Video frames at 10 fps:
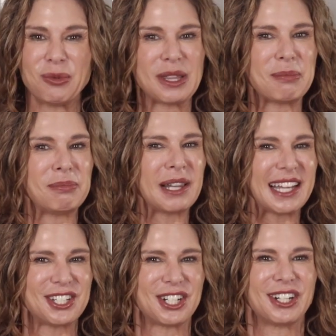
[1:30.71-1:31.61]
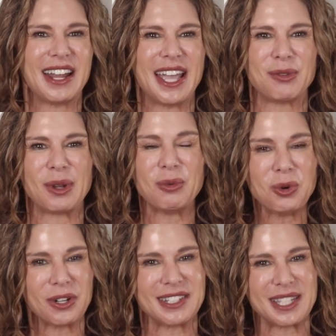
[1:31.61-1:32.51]
with pleasure and
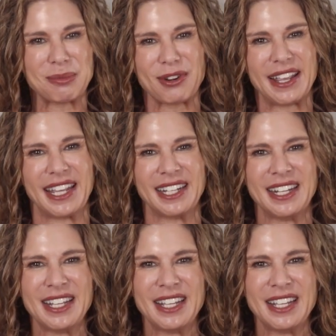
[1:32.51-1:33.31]
rewards in the brain.